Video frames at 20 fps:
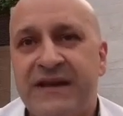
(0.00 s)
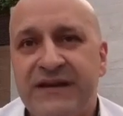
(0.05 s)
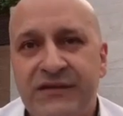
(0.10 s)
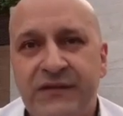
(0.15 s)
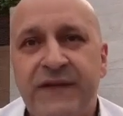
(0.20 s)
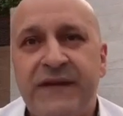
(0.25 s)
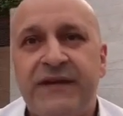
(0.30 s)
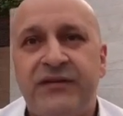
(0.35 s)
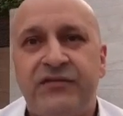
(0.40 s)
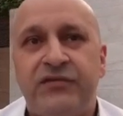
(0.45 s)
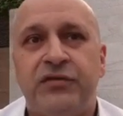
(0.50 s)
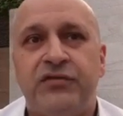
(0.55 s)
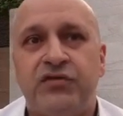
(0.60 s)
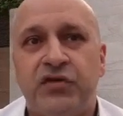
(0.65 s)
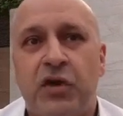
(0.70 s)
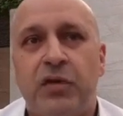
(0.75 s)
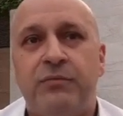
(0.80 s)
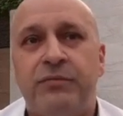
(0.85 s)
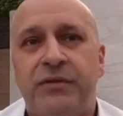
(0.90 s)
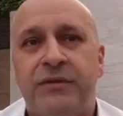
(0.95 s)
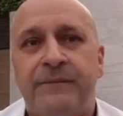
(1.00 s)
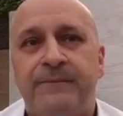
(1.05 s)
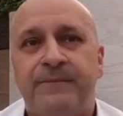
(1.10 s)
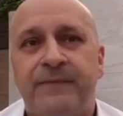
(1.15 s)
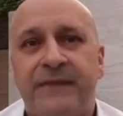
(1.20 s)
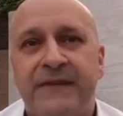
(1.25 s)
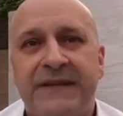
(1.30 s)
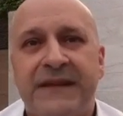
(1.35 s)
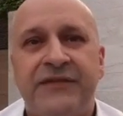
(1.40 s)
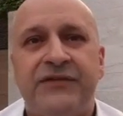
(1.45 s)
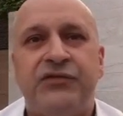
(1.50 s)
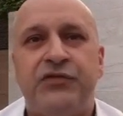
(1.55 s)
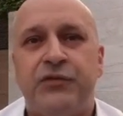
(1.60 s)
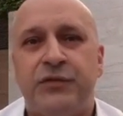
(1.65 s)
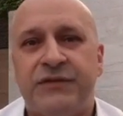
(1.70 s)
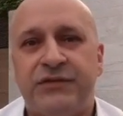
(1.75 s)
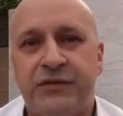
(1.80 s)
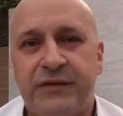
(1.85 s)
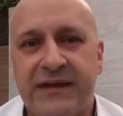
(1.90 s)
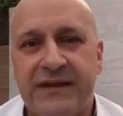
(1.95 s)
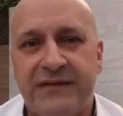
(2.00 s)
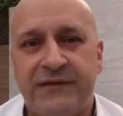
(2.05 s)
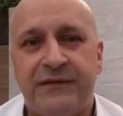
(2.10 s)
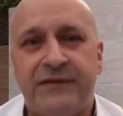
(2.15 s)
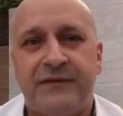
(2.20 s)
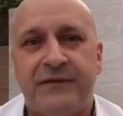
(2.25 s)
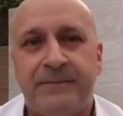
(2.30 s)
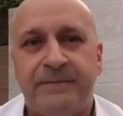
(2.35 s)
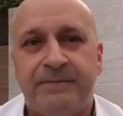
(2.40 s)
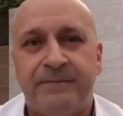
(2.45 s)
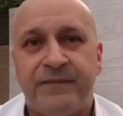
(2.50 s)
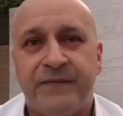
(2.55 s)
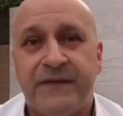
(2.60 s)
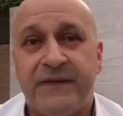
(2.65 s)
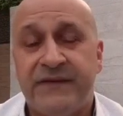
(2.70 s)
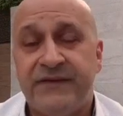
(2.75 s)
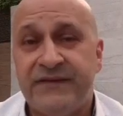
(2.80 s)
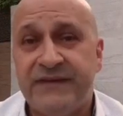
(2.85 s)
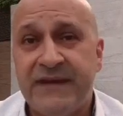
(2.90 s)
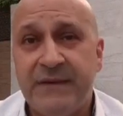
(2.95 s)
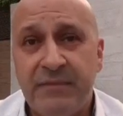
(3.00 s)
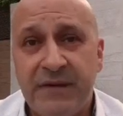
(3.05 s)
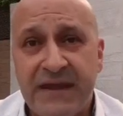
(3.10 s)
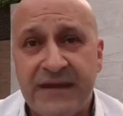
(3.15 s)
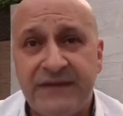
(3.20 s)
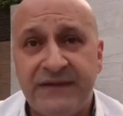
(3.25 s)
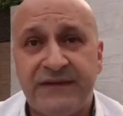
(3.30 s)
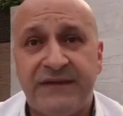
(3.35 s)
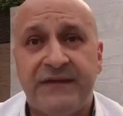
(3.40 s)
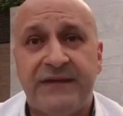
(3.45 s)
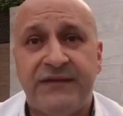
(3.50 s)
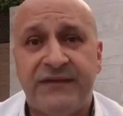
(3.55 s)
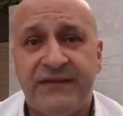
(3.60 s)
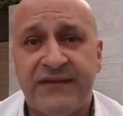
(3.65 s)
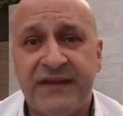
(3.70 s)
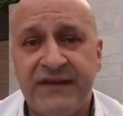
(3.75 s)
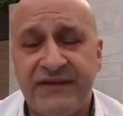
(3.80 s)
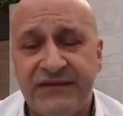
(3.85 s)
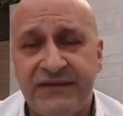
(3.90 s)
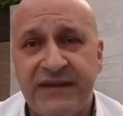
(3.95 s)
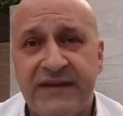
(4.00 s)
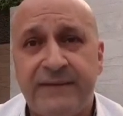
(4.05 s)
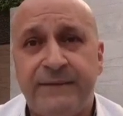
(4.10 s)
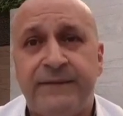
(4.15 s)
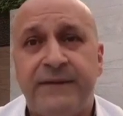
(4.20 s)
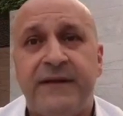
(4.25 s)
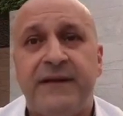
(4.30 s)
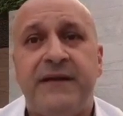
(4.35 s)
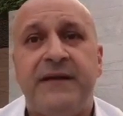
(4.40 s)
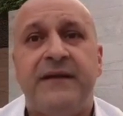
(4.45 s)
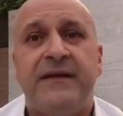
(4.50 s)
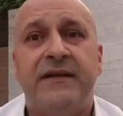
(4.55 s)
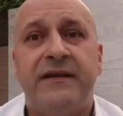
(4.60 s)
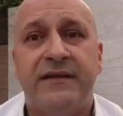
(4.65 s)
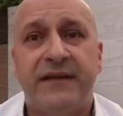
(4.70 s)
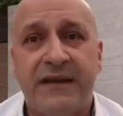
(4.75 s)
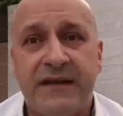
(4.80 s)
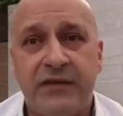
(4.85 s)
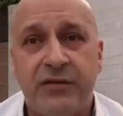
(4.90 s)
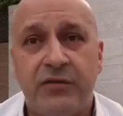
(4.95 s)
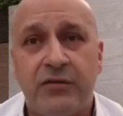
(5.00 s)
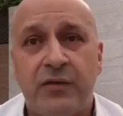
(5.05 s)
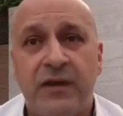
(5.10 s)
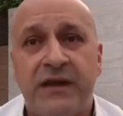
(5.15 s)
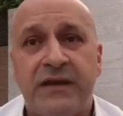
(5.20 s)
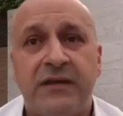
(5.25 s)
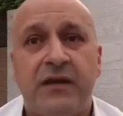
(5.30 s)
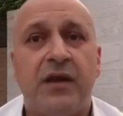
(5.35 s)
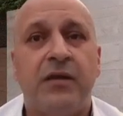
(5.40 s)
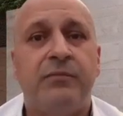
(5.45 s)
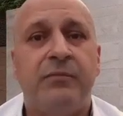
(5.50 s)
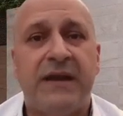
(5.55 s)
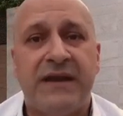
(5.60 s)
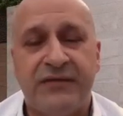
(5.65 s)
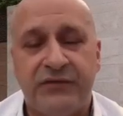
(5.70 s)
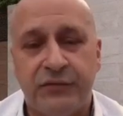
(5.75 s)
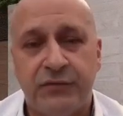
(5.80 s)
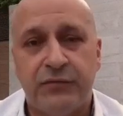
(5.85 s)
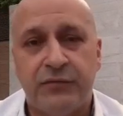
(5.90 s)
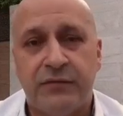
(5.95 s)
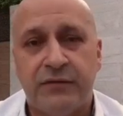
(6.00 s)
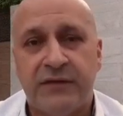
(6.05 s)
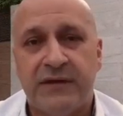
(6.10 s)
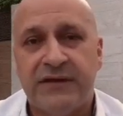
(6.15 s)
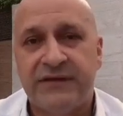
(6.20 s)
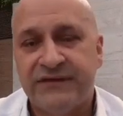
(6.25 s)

Let's finish the job. Let's do it together. Stay blessed, stay safe. Thank you, and God bless you.